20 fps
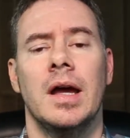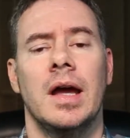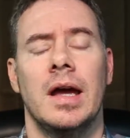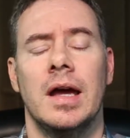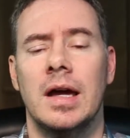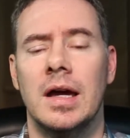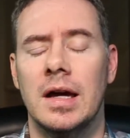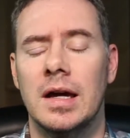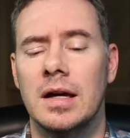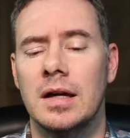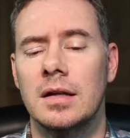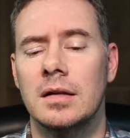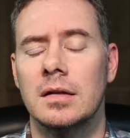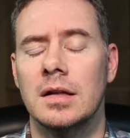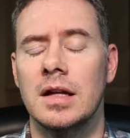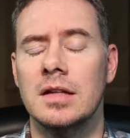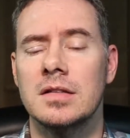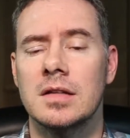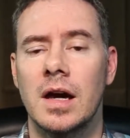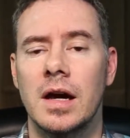And
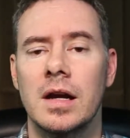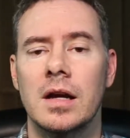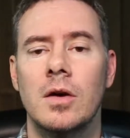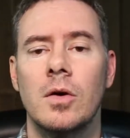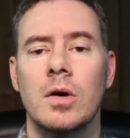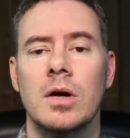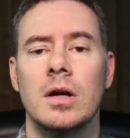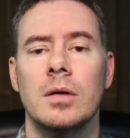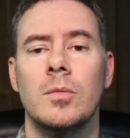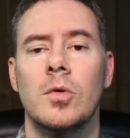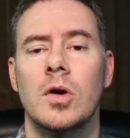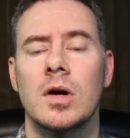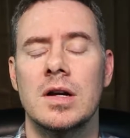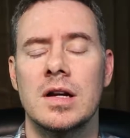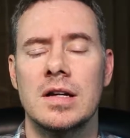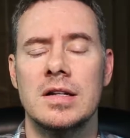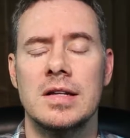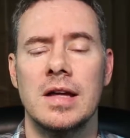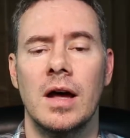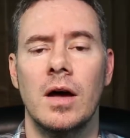let's kind of go into more
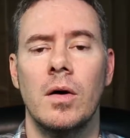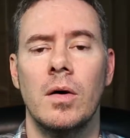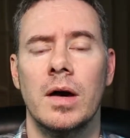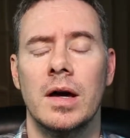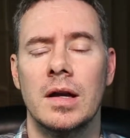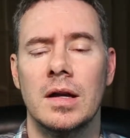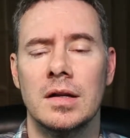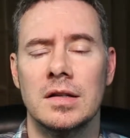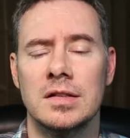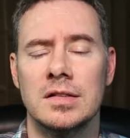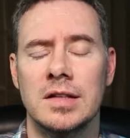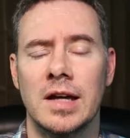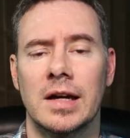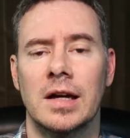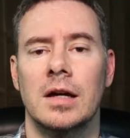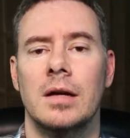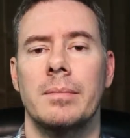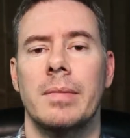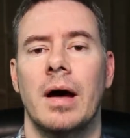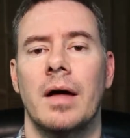detail in a
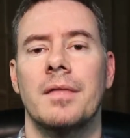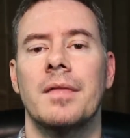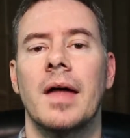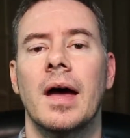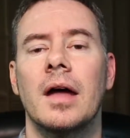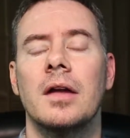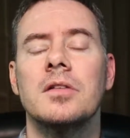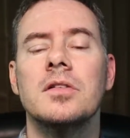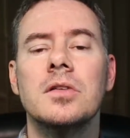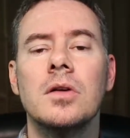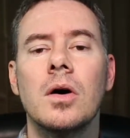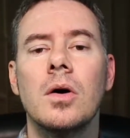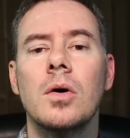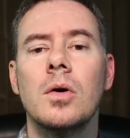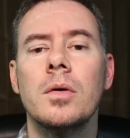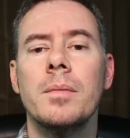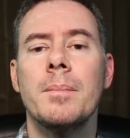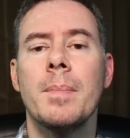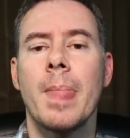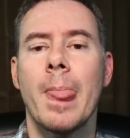second about that.
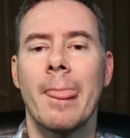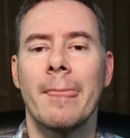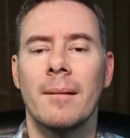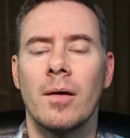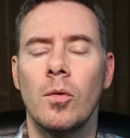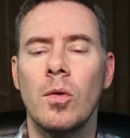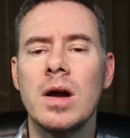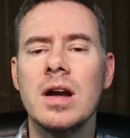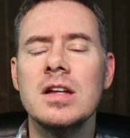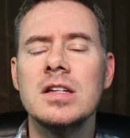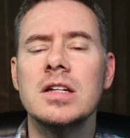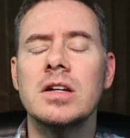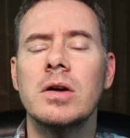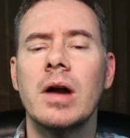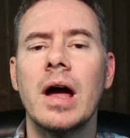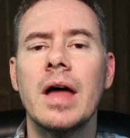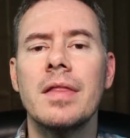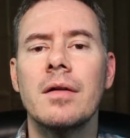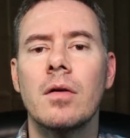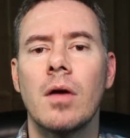So what is
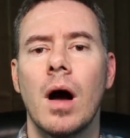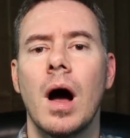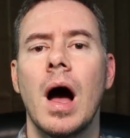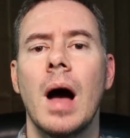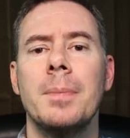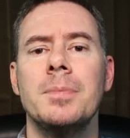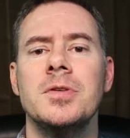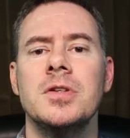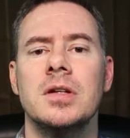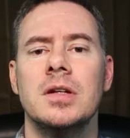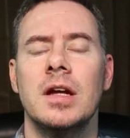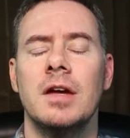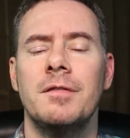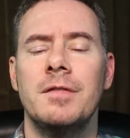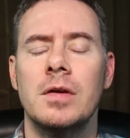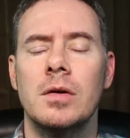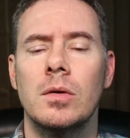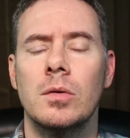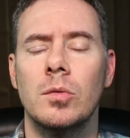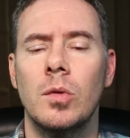your other option
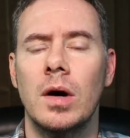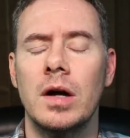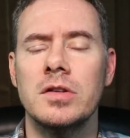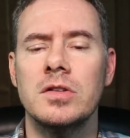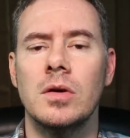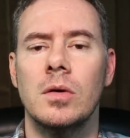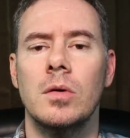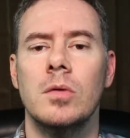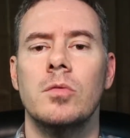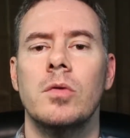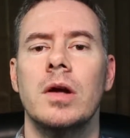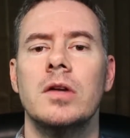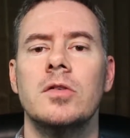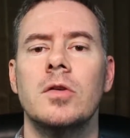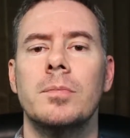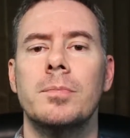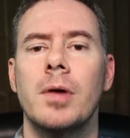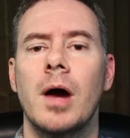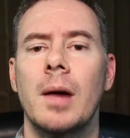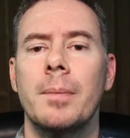if you want to own
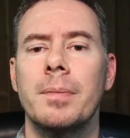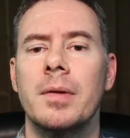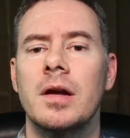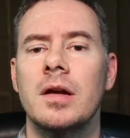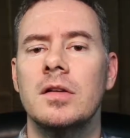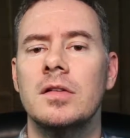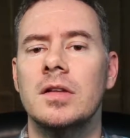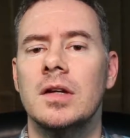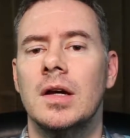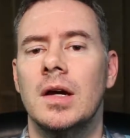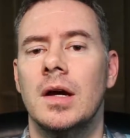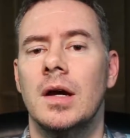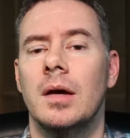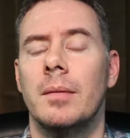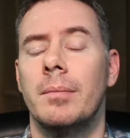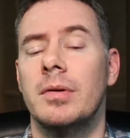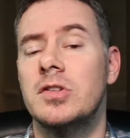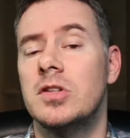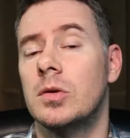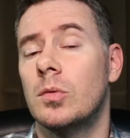rental properties,
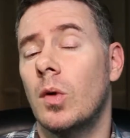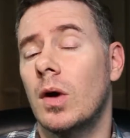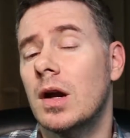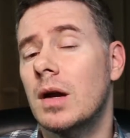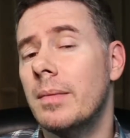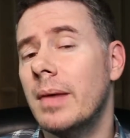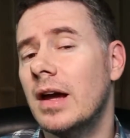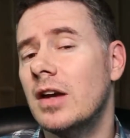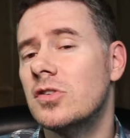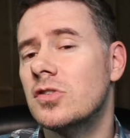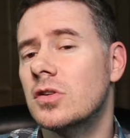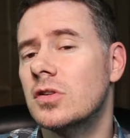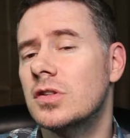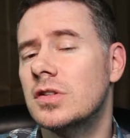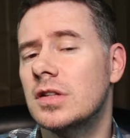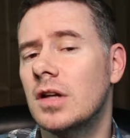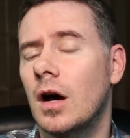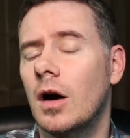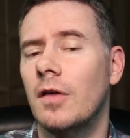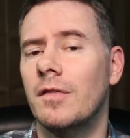but you want to manage
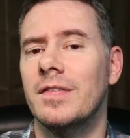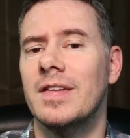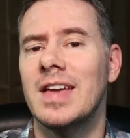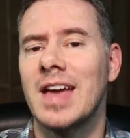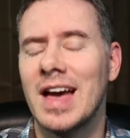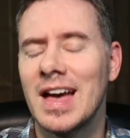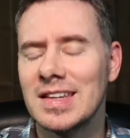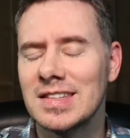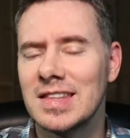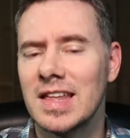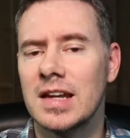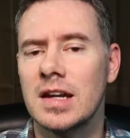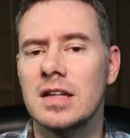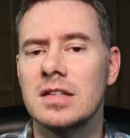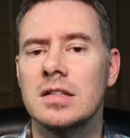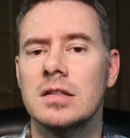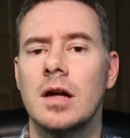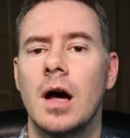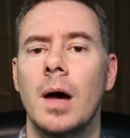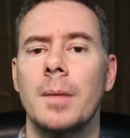yourself? Yes, that
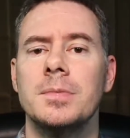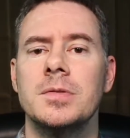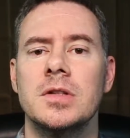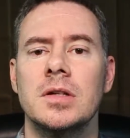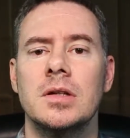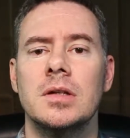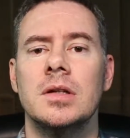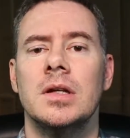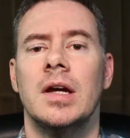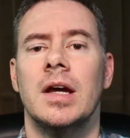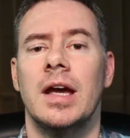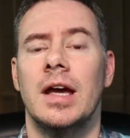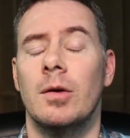is an option.